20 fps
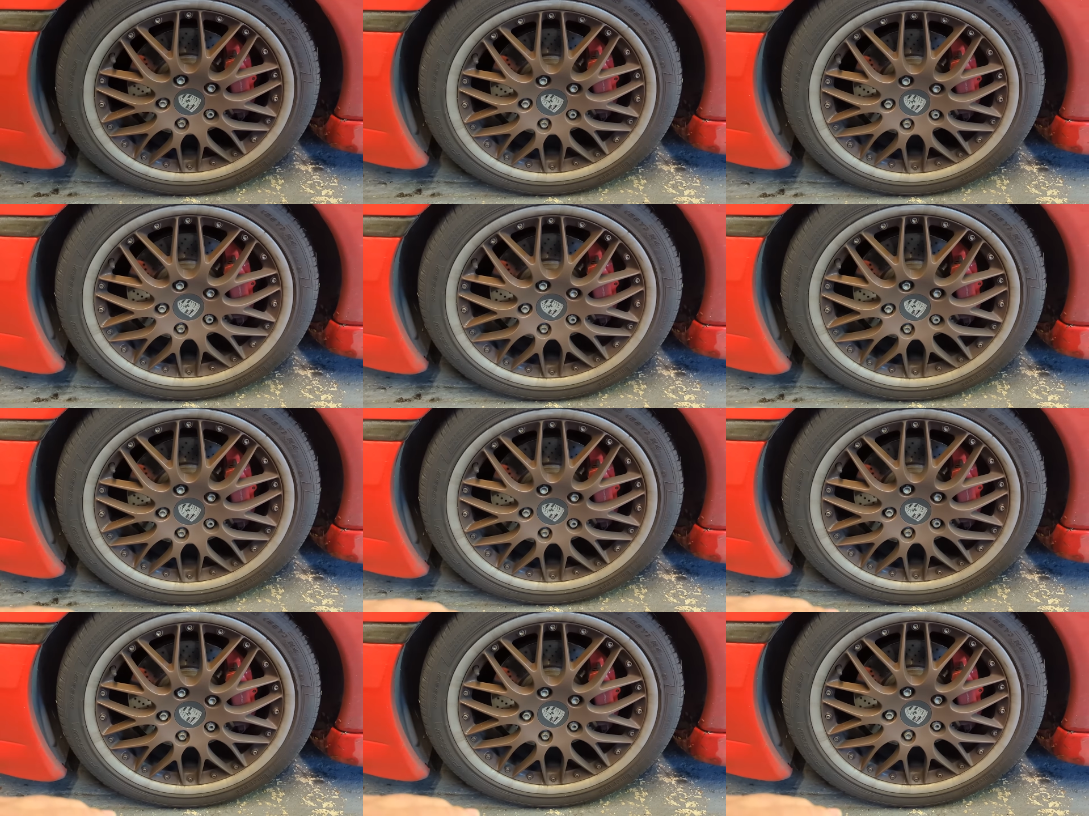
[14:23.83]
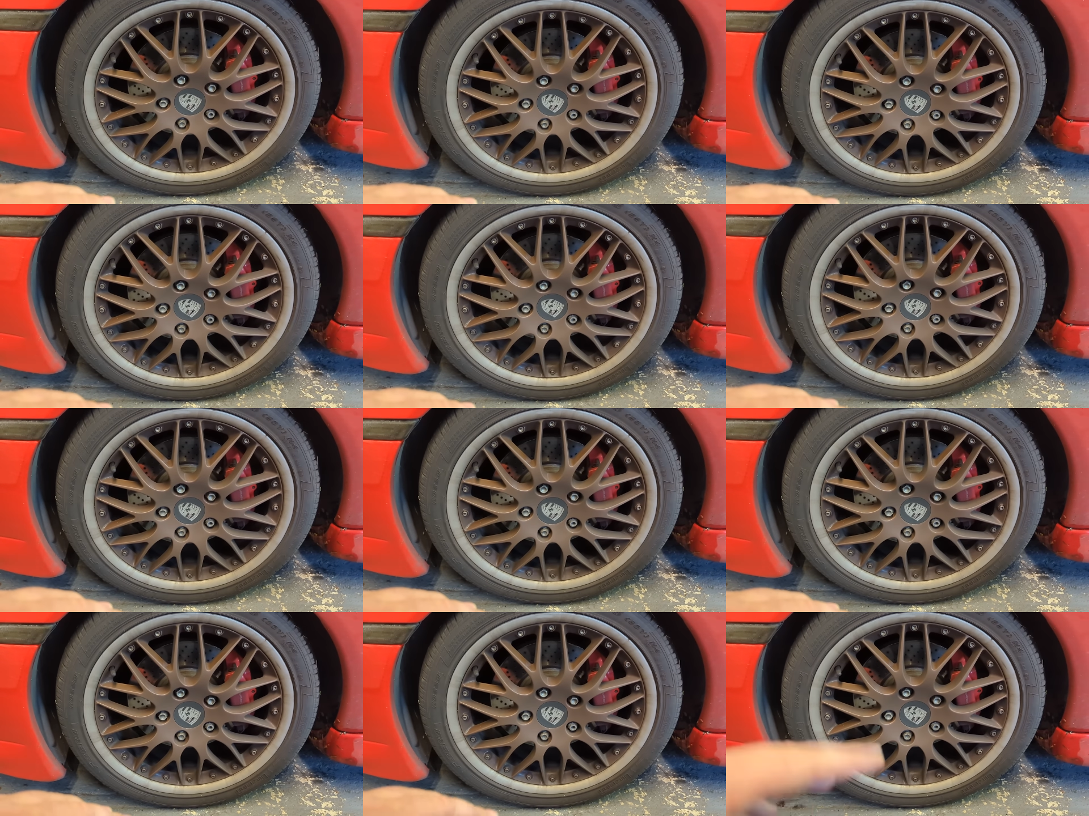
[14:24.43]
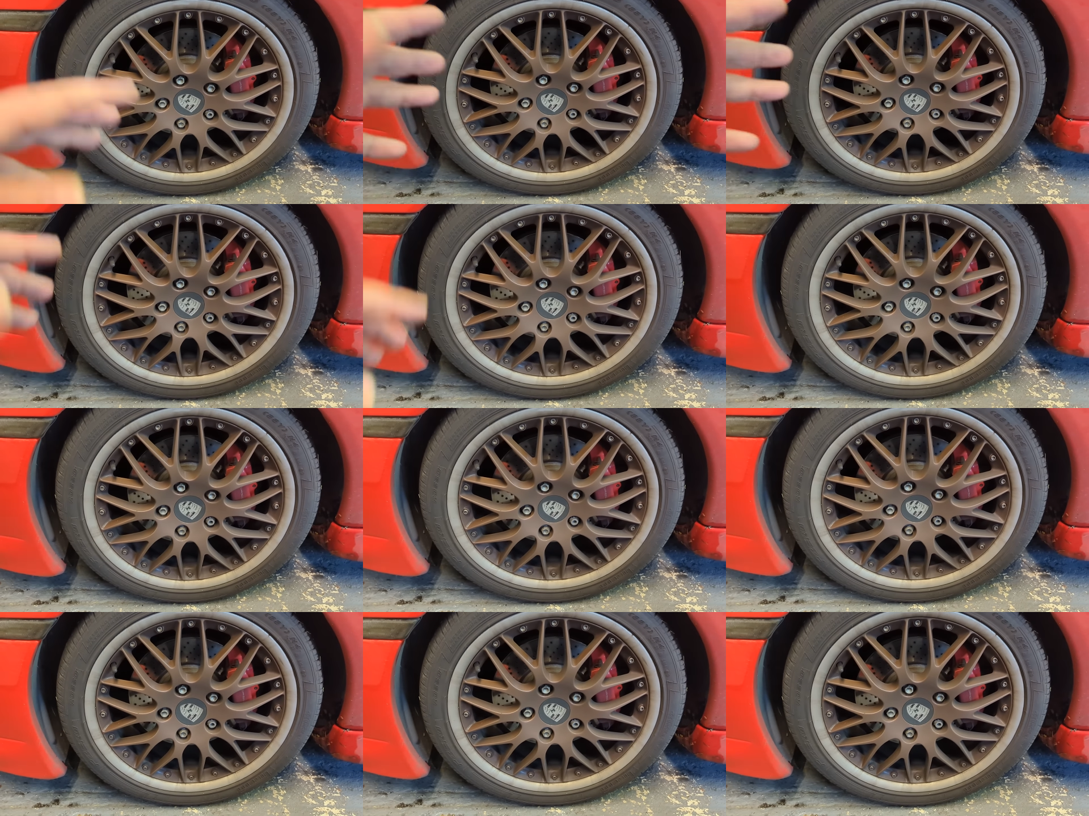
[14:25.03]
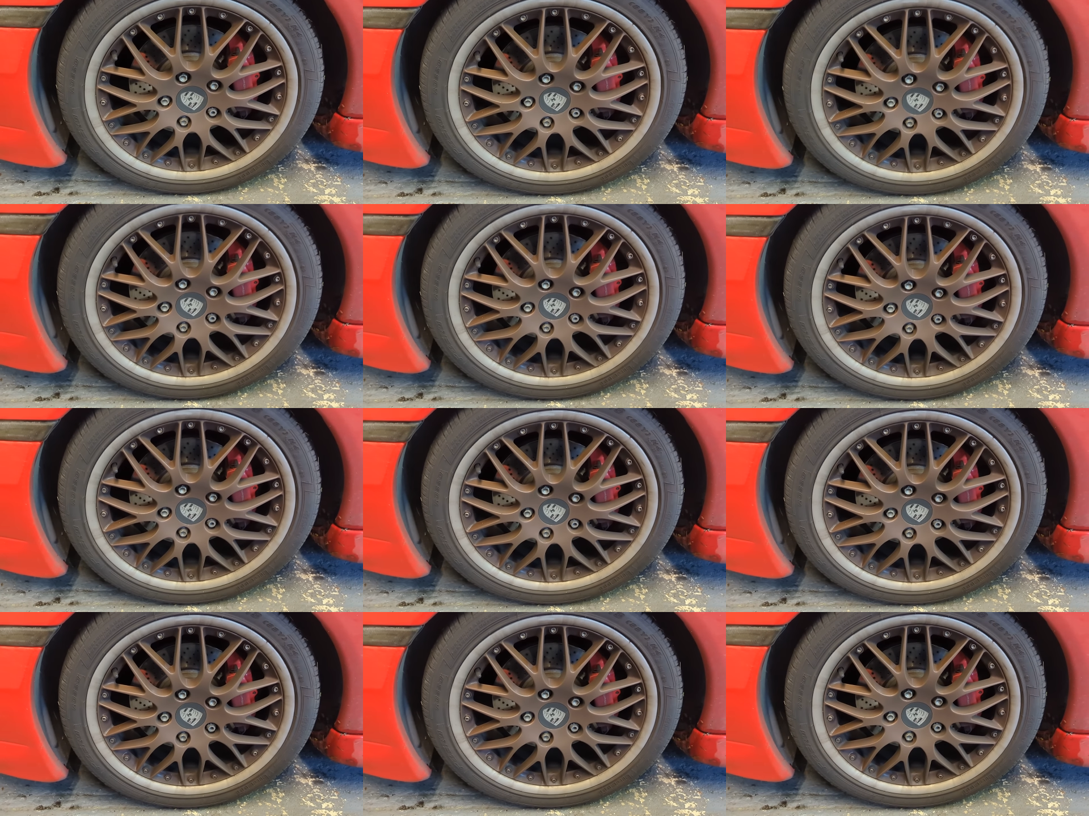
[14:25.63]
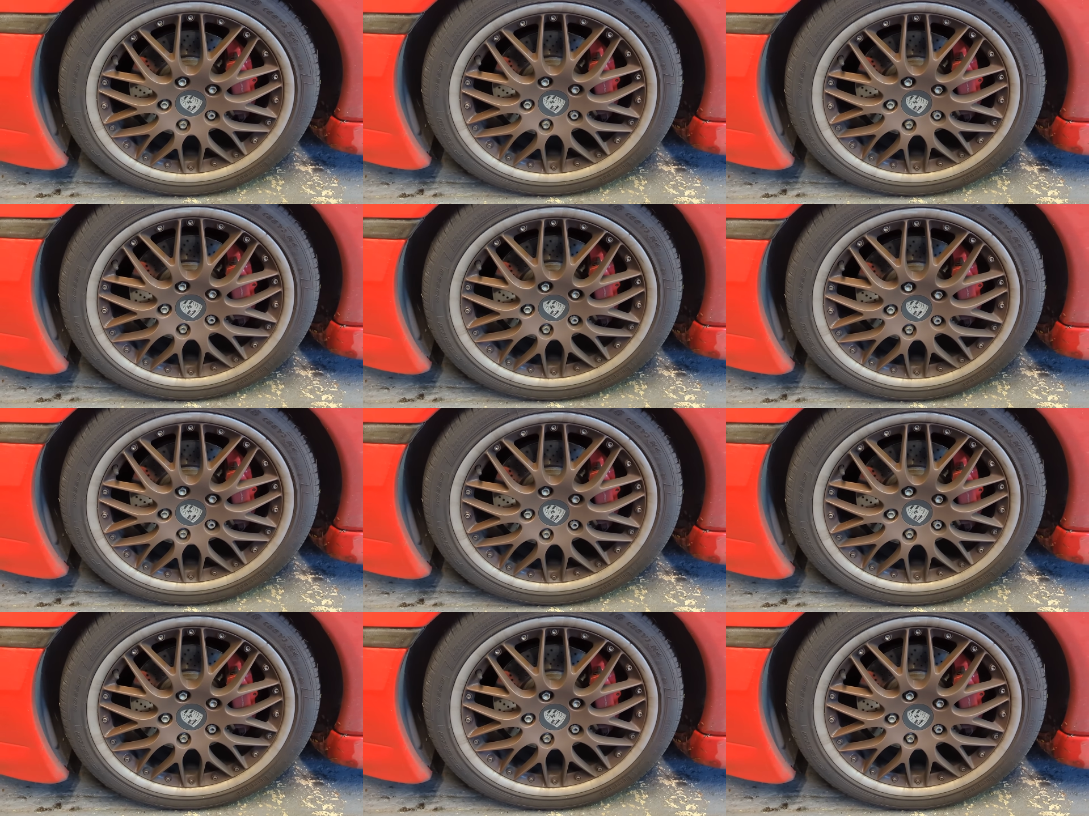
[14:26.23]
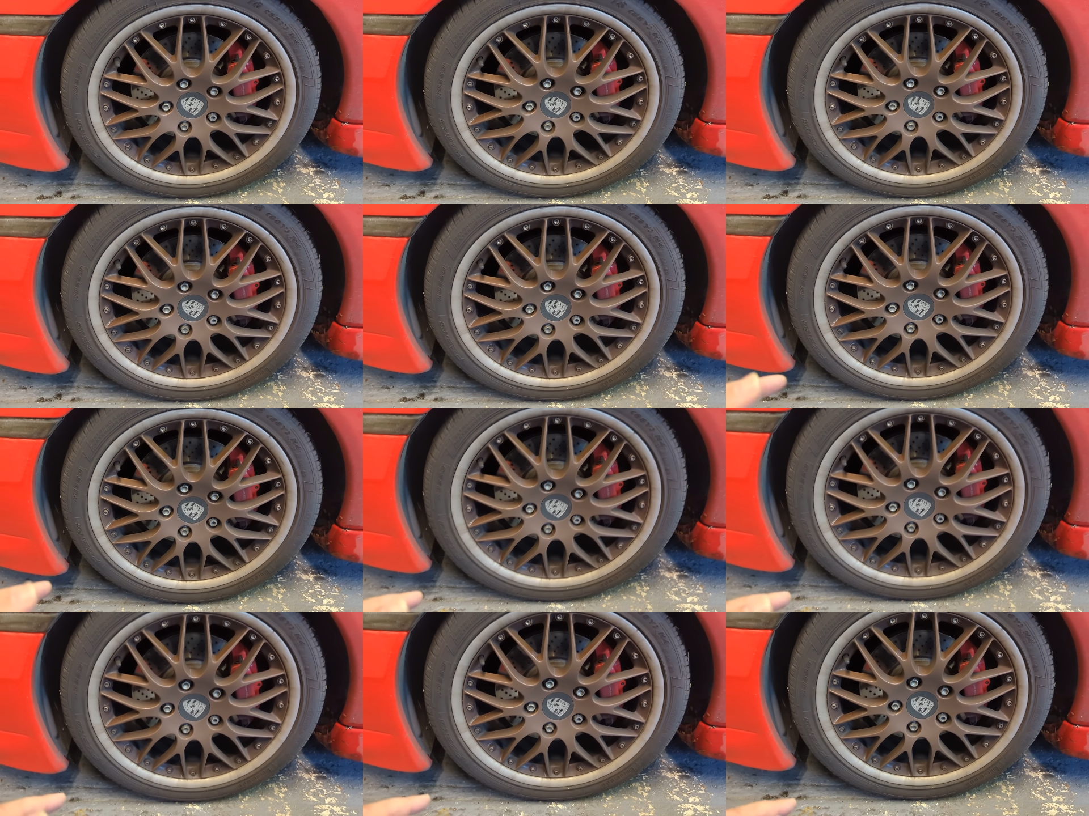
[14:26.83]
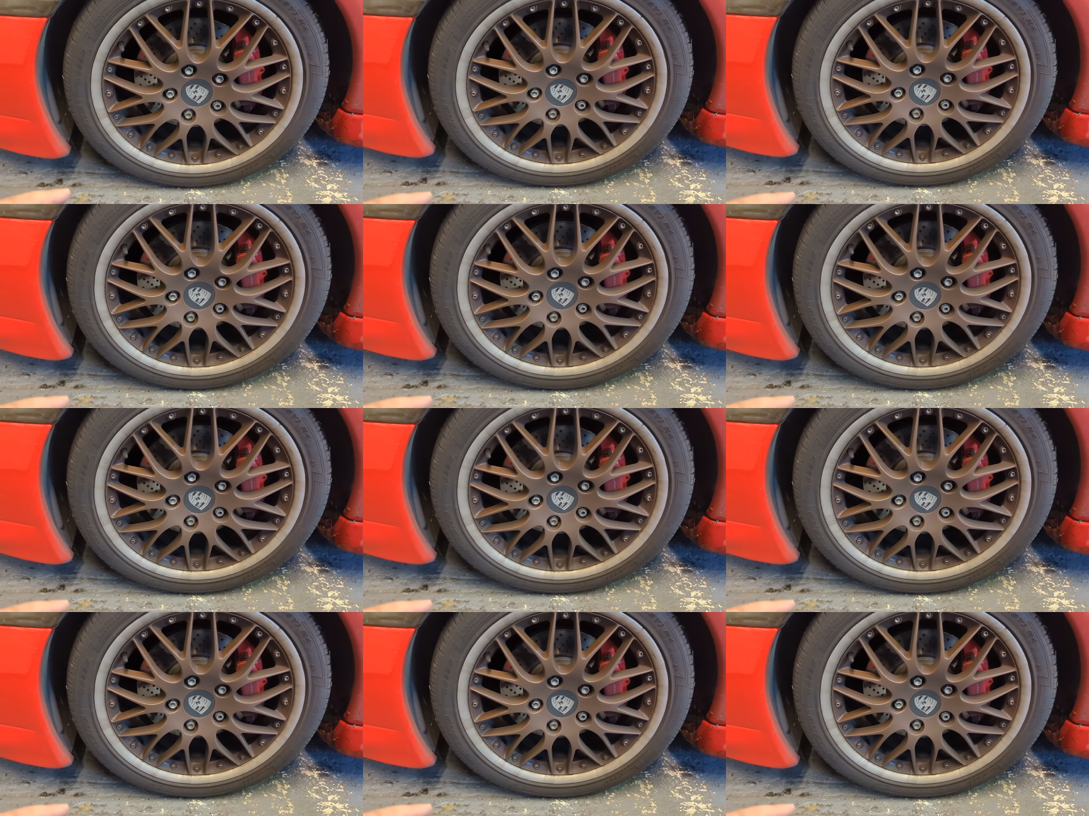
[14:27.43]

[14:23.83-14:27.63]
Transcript: [unreadable: no face in view]